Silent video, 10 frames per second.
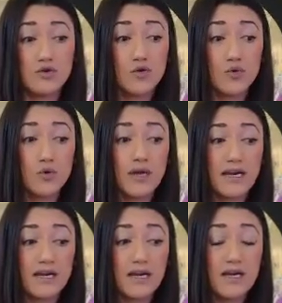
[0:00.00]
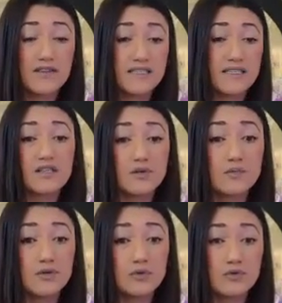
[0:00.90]
You getting physically
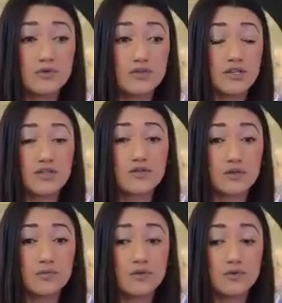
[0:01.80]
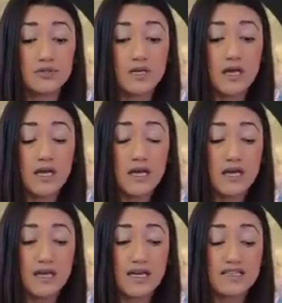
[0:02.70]
abused or sexually abused
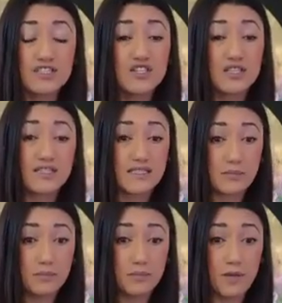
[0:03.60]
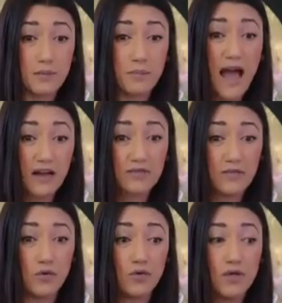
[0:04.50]
is just as
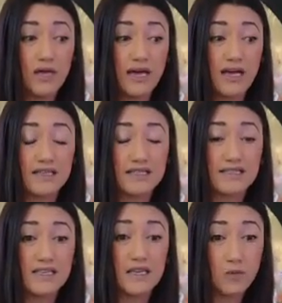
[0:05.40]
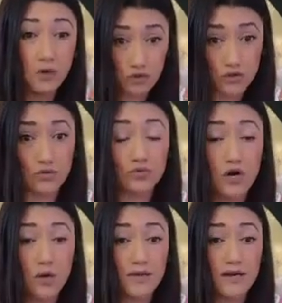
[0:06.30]
impactful as the emotional
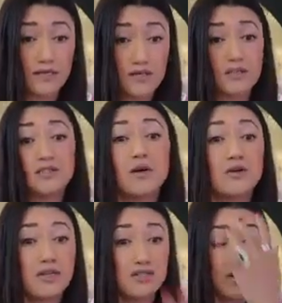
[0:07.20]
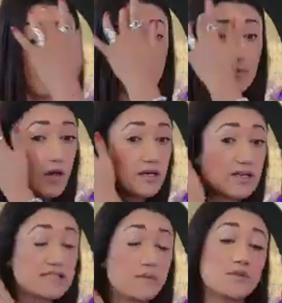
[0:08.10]
trauma that I talked about yesterday in the
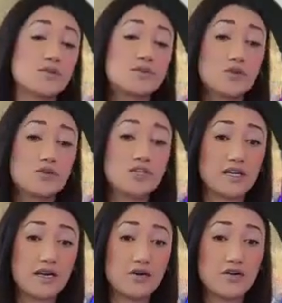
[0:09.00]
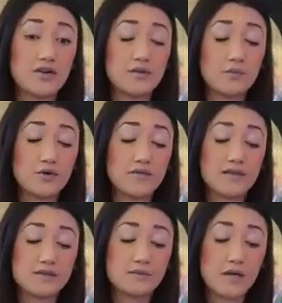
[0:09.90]
podcast episode. So go check it out here in the
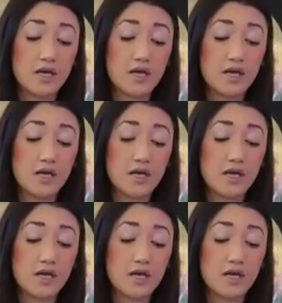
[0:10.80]
previous